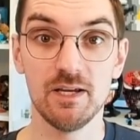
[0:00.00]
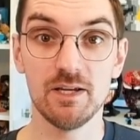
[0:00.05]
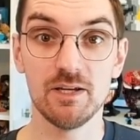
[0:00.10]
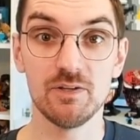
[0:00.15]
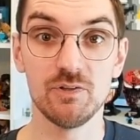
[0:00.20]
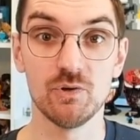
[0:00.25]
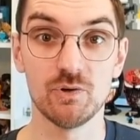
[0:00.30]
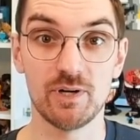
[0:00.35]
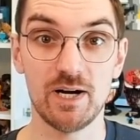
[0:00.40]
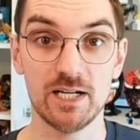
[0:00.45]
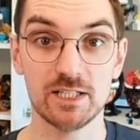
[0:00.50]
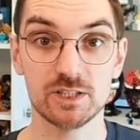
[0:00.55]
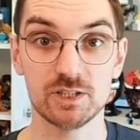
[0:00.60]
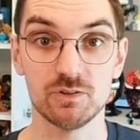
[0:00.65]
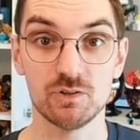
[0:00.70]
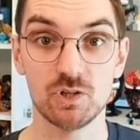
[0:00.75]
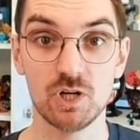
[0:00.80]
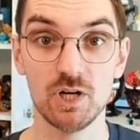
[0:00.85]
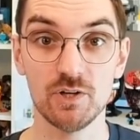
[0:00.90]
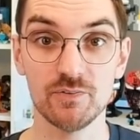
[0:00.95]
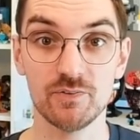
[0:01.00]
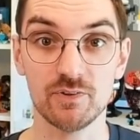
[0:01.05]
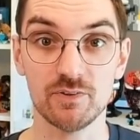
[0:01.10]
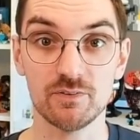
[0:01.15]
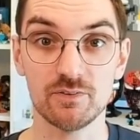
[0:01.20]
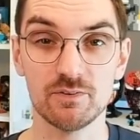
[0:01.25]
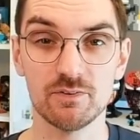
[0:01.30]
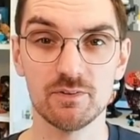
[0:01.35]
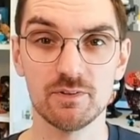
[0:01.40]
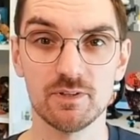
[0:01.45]
your actual
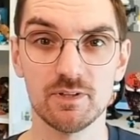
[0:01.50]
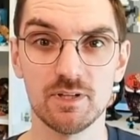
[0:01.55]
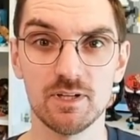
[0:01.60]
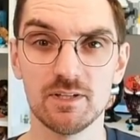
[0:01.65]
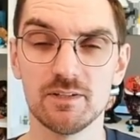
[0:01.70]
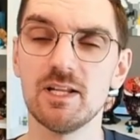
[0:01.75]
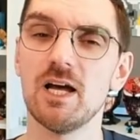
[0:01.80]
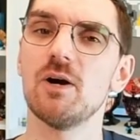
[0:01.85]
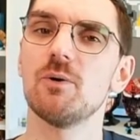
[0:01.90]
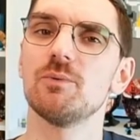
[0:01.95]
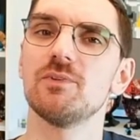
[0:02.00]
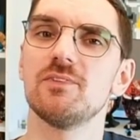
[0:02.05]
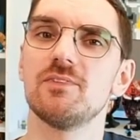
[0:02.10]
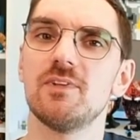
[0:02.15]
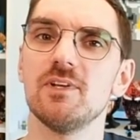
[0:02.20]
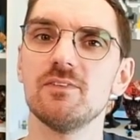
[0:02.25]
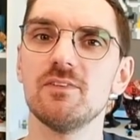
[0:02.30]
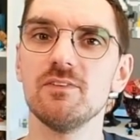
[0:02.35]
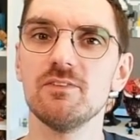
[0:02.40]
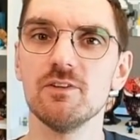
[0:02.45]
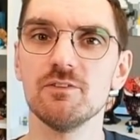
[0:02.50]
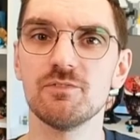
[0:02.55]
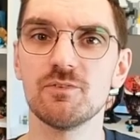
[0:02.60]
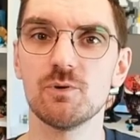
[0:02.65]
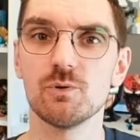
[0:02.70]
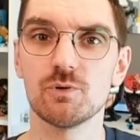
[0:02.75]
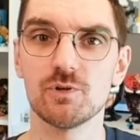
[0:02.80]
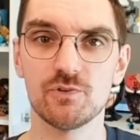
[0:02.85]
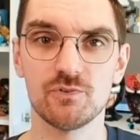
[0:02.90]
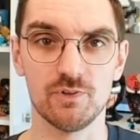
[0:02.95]
content. Now, this is of
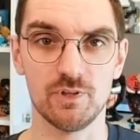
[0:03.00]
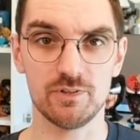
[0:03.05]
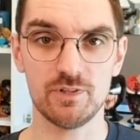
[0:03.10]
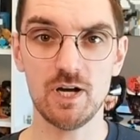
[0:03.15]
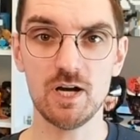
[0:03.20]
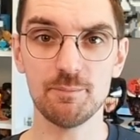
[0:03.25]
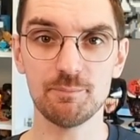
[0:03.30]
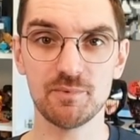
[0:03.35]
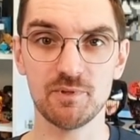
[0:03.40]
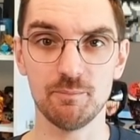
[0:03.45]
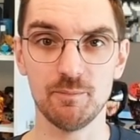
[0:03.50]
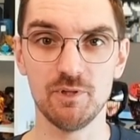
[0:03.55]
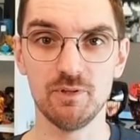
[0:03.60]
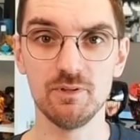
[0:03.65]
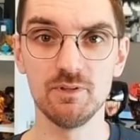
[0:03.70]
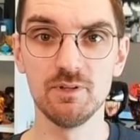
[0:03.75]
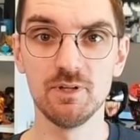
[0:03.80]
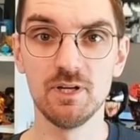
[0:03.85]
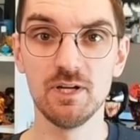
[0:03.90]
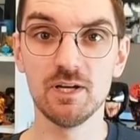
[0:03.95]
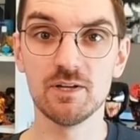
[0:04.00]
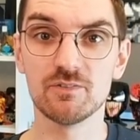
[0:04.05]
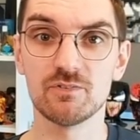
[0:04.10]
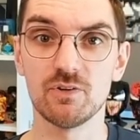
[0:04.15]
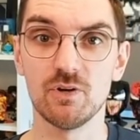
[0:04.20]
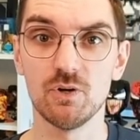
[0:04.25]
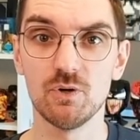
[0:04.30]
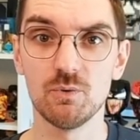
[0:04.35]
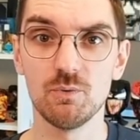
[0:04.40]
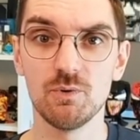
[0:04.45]
course not optimal,
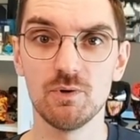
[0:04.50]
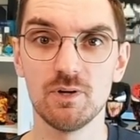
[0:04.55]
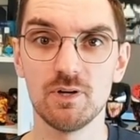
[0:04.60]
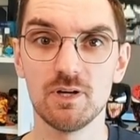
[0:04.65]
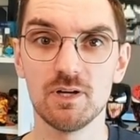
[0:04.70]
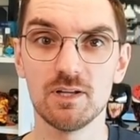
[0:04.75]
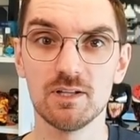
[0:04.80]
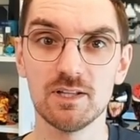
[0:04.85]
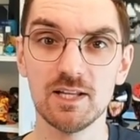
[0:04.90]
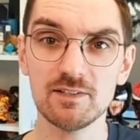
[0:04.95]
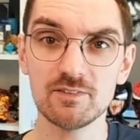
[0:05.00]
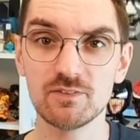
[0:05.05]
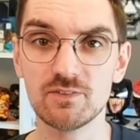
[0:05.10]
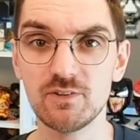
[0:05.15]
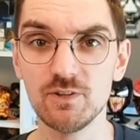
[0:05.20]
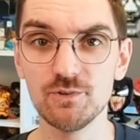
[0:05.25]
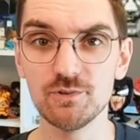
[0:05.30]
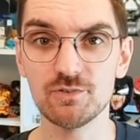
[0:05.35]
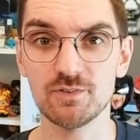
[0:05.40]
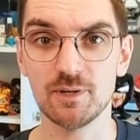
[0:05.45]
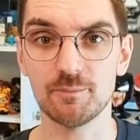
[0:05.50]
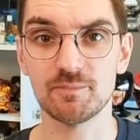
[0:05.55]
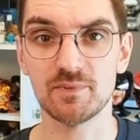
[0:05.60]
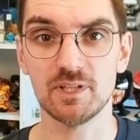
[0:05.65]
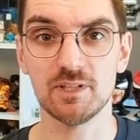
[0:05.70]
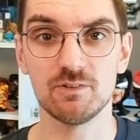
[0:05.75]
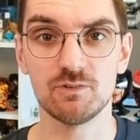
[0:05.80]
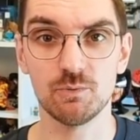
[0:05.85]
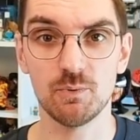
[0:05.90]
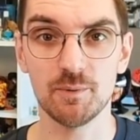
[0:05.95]
so let's do
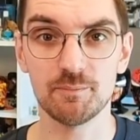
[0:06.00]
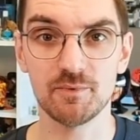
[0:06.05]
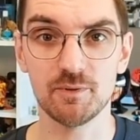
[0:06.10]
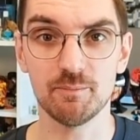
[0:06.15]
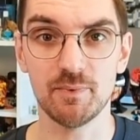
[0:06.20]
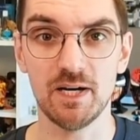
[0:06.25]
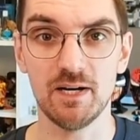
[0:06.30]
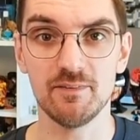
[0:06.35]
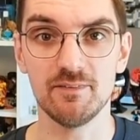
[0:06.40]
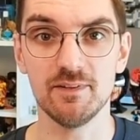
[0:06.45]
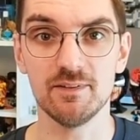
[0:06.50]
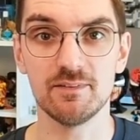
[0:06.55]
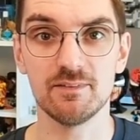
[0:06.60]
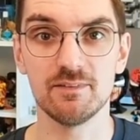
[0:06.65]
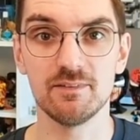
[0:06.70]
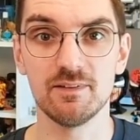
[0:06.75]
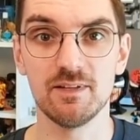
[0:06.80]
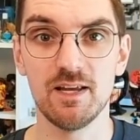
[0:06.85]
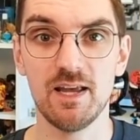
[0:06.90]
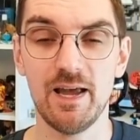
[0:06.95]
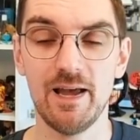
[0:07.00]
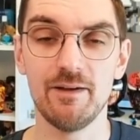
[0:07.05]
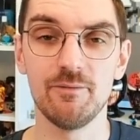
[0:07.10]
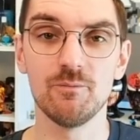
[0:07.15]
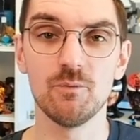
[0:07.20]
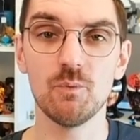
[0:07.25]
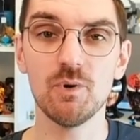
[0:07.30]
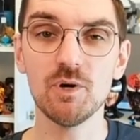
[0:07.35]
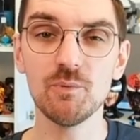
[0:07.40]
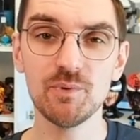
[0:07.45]
something to optimize it.
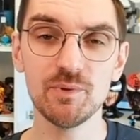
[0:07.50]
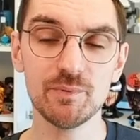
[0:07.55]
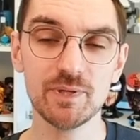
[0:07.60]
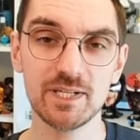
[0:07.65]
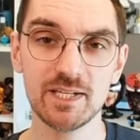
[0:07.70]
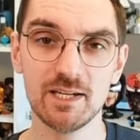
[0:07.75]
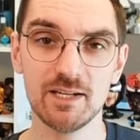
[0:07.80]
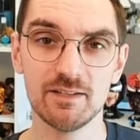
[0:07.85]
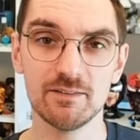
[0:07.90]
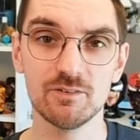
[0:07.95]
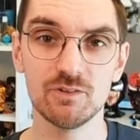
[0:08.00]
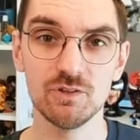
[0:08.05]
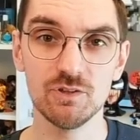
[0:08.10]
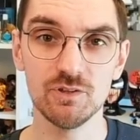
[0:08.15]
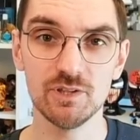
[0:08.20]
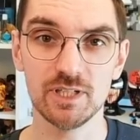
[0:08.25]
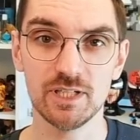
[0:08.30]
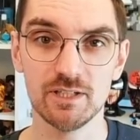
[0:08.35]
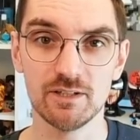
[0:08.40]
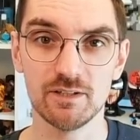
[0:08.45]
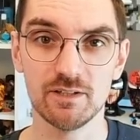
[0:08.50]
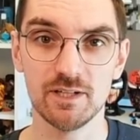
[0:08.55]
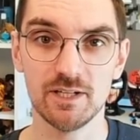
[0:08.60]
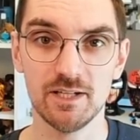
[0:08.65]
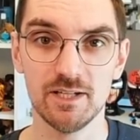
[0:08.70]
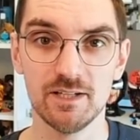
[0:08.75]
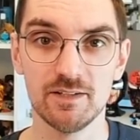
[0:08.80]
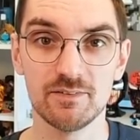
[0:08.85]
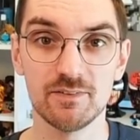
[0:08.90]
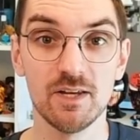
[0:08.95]
And what we can do here
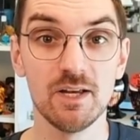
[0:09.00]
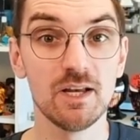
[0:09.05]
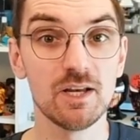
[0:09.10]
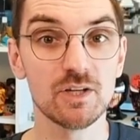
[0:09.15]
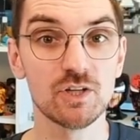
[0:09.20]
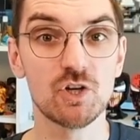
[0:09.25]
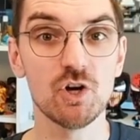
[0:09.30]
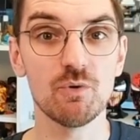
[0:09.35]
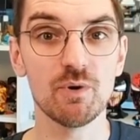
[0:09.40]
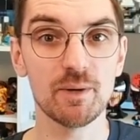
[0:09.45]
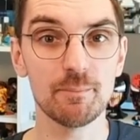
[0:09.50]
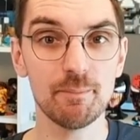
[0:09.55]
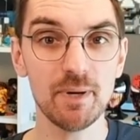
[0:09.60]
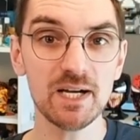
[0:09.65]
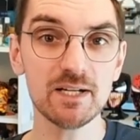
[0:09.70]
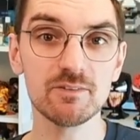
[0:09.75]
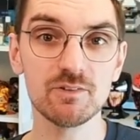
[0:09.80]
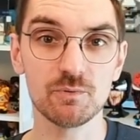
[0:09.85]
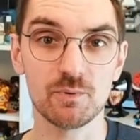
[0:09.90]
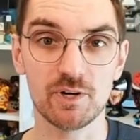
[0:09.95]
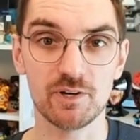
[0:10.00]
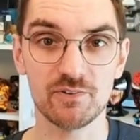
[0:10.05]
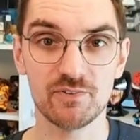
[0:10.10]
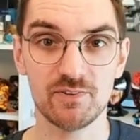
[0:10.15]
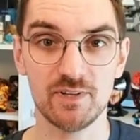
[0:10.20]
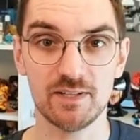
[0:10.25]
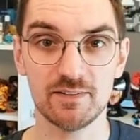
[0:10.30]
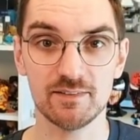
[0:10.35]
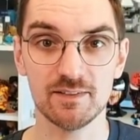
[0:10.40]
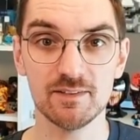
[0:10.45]
is going back to our
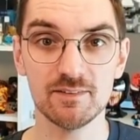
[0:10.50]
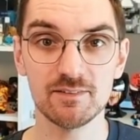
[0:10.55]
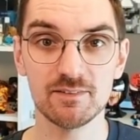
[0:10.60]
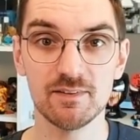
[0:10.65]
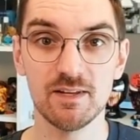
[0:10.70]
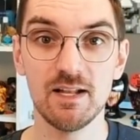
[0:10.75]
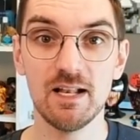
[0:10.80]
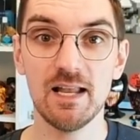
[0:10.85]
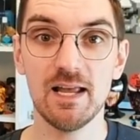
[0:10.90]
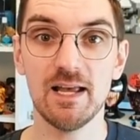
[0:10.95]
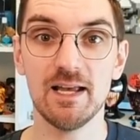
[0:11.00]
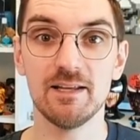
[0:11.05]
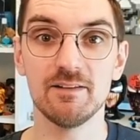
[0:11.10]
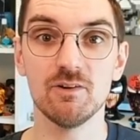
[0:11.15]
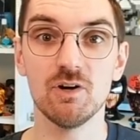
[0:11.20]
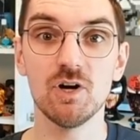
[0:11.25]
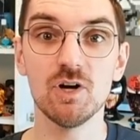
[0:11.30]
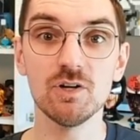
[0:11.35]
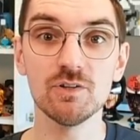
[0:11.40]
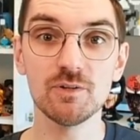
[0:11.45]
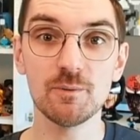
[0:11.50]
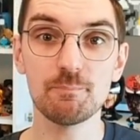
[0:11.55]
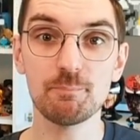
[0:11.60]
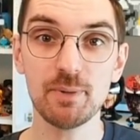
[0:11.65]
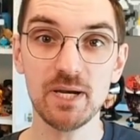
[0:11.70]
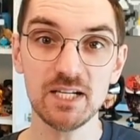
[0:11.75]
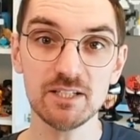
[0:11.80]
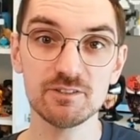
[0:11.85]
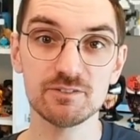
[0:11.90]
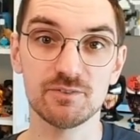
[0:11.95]
settings, and on the
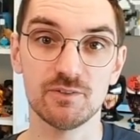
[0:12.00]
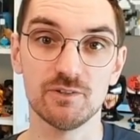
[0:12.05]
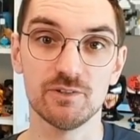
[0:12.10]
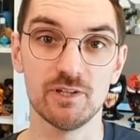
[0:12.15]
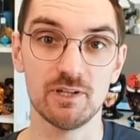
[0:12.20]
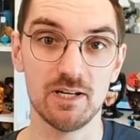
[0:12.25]
page folder